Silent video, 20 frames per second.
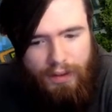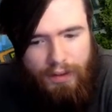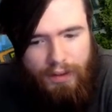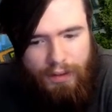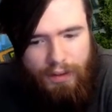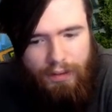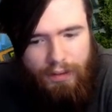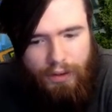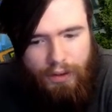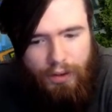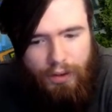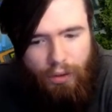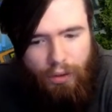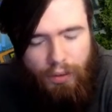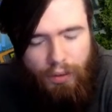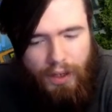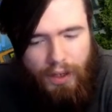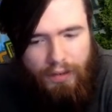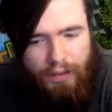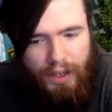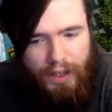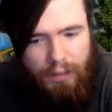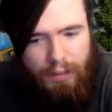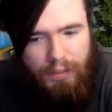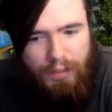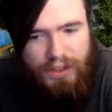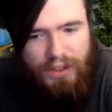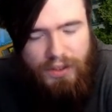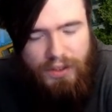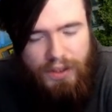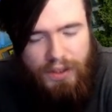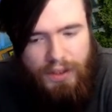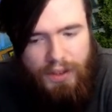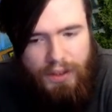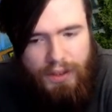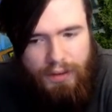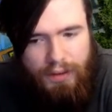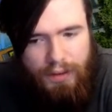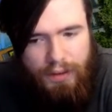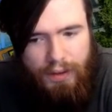We're gonna go Rite of
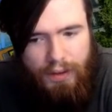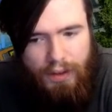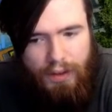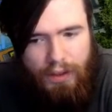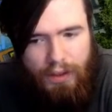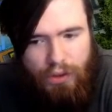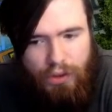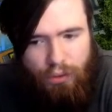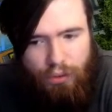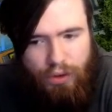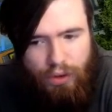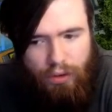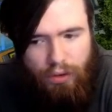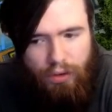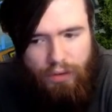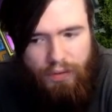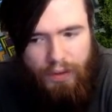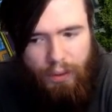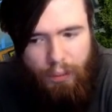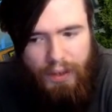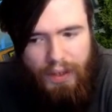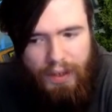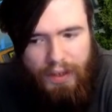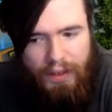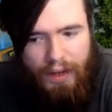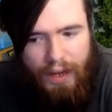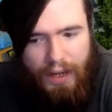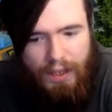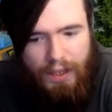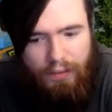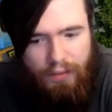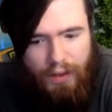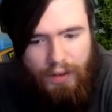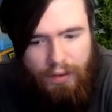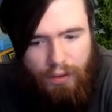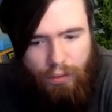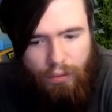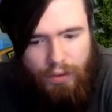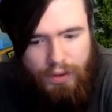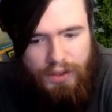Aramesir. So it's a good thing we didn't activate
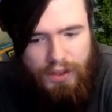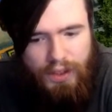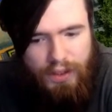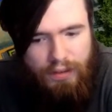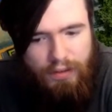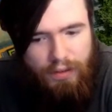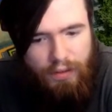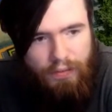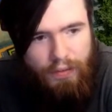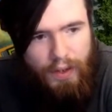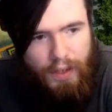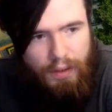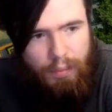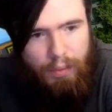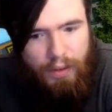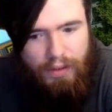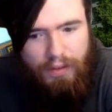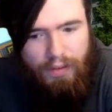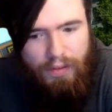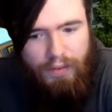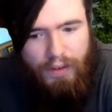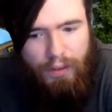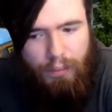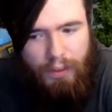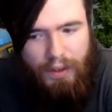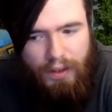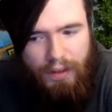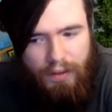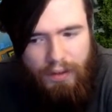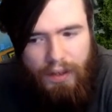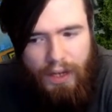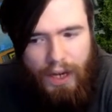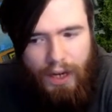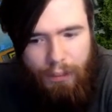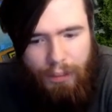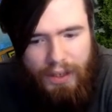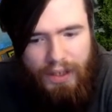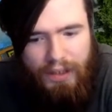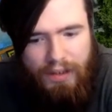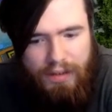Torn Scales effect because I think we can yeah,
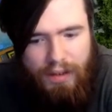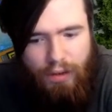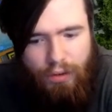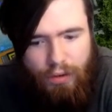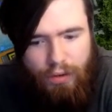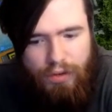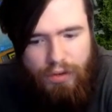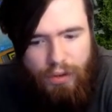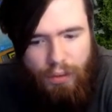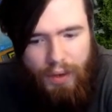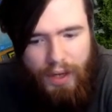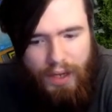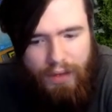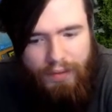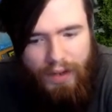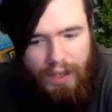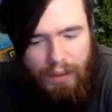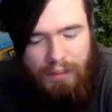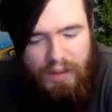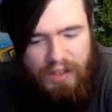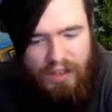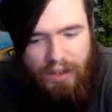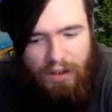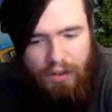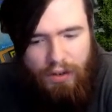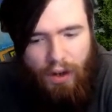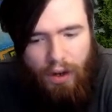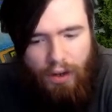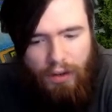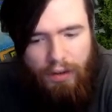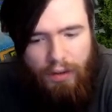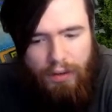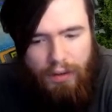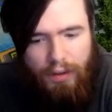we can still use the Rite of Aramesir now.